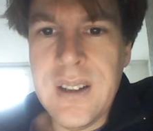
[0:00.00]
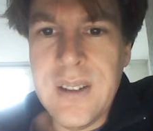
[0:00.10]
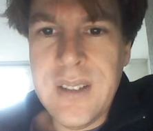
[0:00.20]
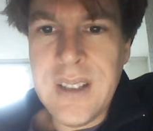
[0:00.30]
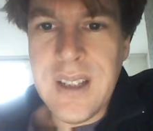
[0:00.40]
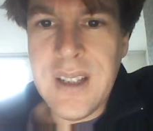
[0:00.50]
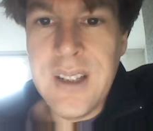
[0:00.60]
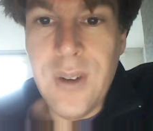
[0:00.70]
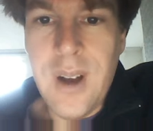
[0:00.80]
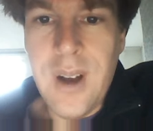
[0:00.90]
that can
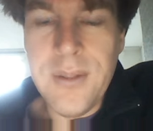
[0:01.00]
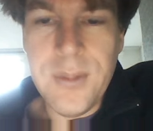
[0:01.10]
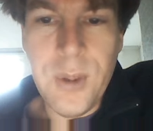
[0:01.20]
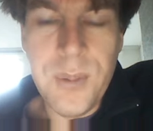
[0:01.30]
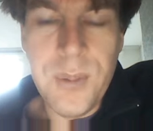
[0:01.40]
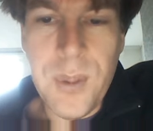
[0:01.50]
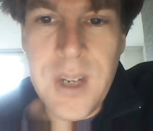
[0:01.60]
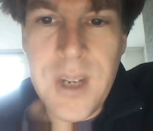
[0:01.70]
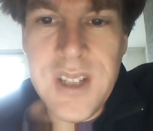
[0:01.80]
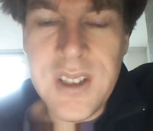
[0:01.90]
kill half of the world
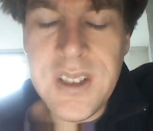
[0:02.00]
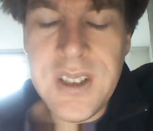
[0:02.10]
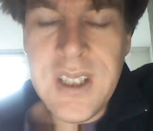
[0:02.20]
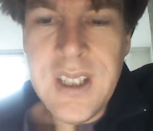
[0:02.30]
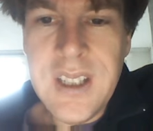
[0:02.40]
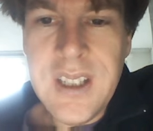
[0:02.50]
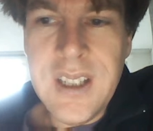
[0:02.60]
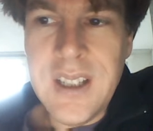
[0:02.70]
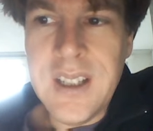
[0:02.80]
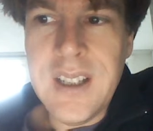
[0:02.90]
population,
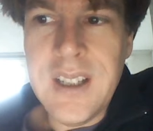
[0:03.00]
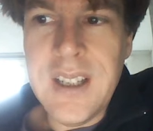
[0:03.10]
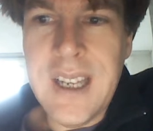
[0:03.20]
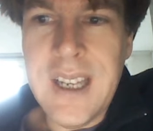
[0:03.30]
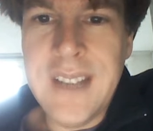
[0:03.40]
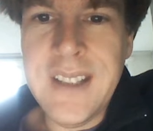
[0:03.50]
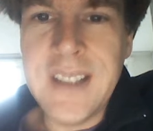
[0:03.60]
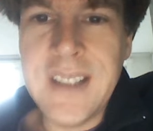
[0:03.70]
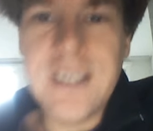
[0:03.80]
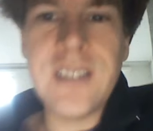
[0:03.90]
and
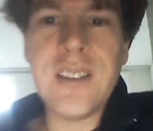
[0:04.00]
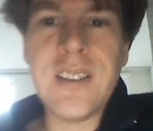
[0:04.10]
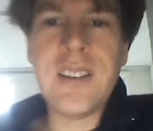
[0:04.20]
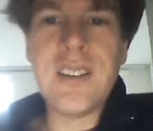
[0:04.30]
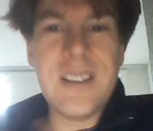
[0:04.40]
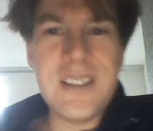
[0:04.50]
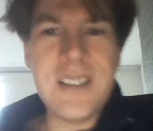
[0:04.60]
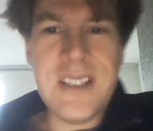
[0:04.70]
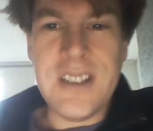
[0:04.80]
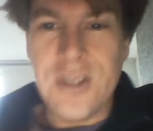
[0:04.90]
then
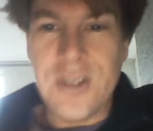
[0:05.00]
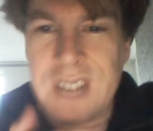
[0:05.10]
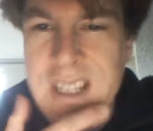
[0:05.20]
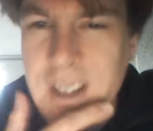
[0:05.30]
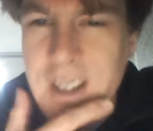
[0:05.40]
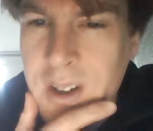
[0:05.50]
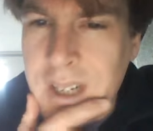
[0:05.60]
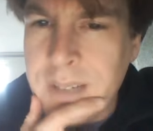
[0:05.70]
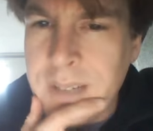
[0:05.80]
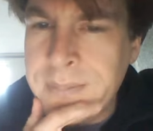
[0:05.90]
sit at your desk and go
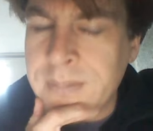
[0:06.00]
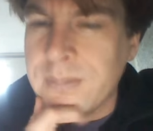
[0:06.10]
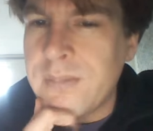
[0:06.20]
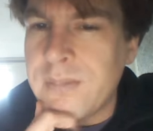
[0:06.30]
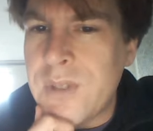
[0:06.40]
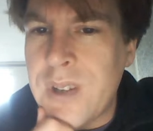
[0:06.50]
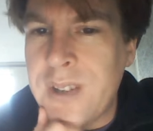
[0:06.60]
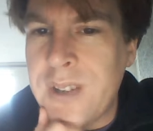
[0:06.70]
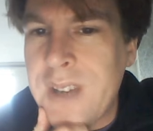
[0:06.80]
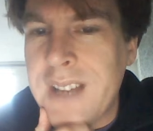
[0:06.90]
like, should I
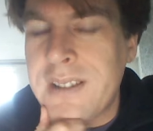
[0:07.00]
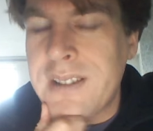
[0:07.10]
do that?